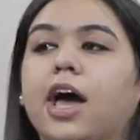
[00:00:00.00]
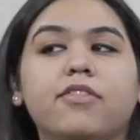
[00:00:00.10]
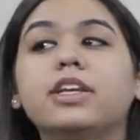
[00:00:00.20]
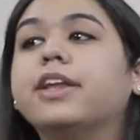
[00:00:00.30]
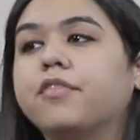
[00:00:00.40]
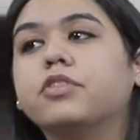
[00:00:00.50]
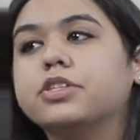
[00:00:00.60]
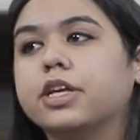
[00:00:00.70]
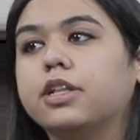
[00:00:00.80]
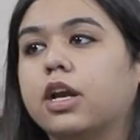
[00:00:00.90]
I will never
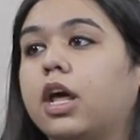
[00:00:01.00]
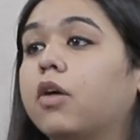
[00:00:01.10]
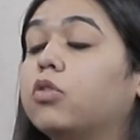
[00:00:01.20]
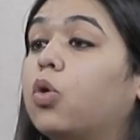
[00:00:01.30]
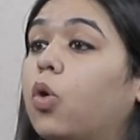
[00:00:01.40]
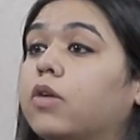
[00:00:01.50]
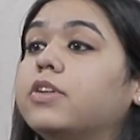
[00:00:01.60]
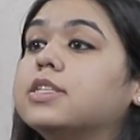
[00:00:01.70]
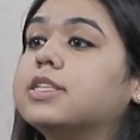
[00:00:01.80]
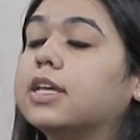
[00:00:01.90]
say that. I will
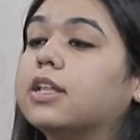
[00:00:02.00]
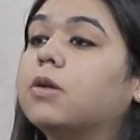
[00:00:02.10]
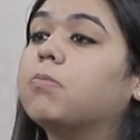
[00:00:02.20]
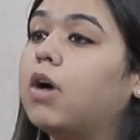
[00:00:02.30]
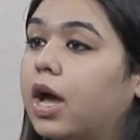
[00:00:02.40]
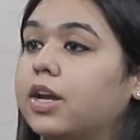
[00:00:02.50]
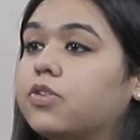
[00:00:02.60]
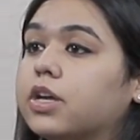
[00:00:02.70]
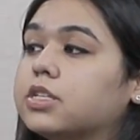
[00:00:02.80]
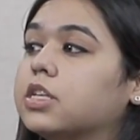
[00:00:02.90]
always say that my
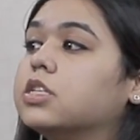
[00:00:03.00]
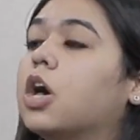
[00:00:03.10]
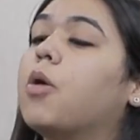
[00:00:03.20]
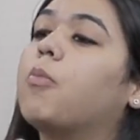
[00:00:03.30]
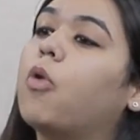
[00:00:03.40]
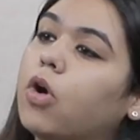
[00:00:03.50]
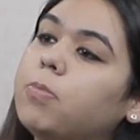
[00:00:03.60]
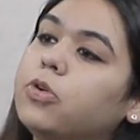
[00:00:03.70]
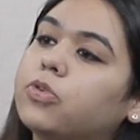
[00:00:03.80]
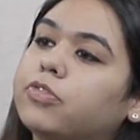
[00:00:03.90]
dress is more
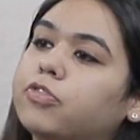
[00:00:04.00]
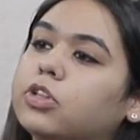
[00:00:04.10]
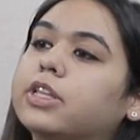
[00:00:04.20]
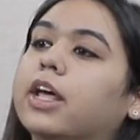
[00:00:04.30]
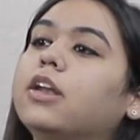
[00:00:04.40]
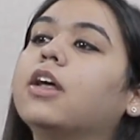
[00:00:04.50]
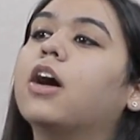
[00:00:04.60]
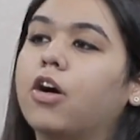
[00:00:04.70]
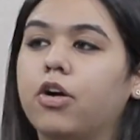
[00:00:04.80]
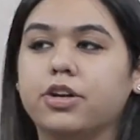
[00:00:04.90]
beautiful than
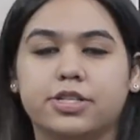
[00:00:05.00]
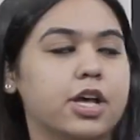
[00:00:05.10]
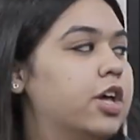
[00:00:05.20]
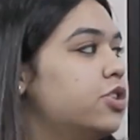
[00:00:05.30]
hers.